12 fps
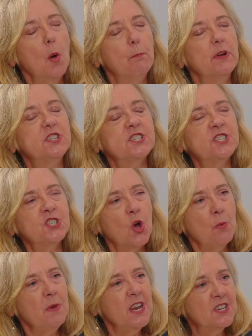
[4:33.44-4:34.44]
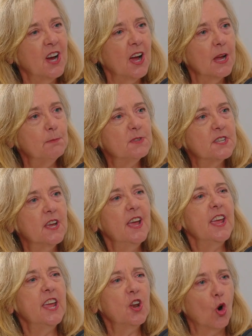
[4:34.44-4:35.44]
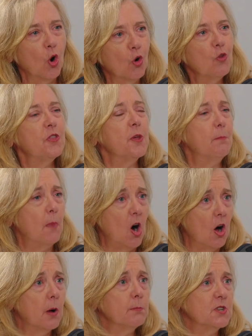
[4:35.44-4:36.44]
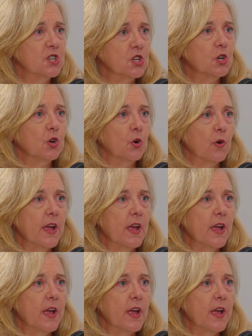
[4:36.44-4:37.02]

But so many times it hurt the mom too.